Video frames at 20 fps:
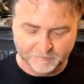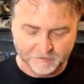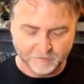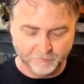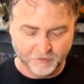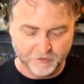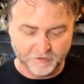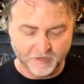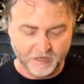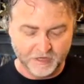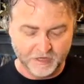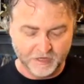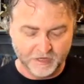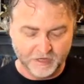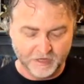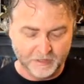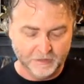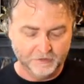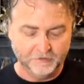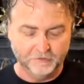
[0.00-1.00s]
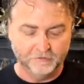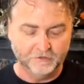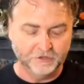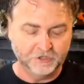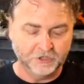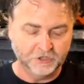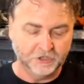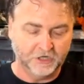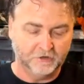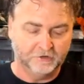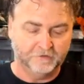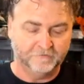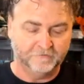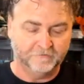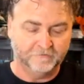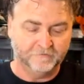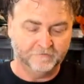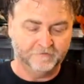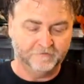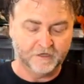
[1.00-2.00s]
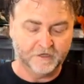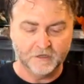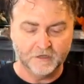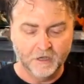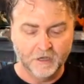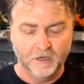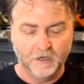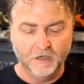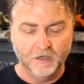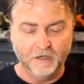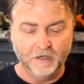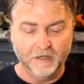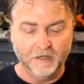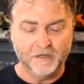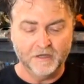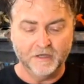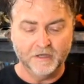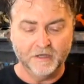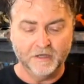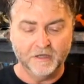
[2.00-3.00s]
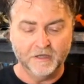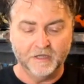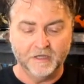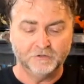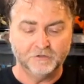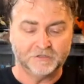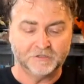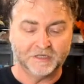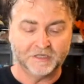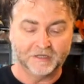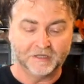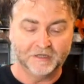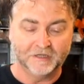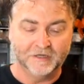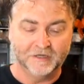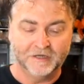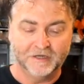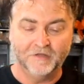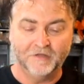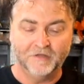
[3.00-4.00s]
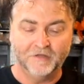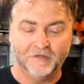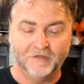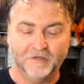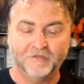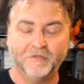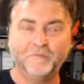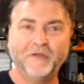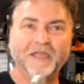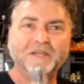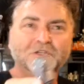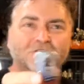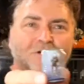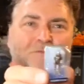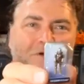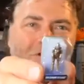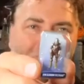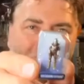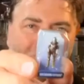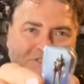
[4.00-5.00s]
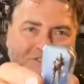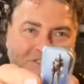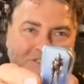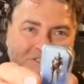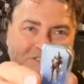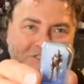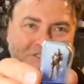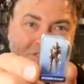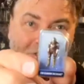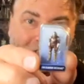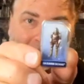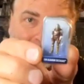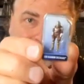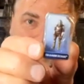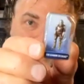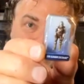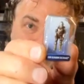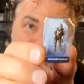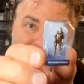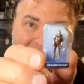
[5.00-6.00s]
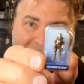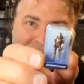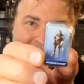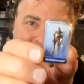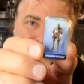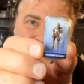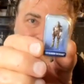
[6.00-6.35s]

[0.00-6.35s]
with a little Din Djarin figure. Interesting. The paint job on this Din Djarin is his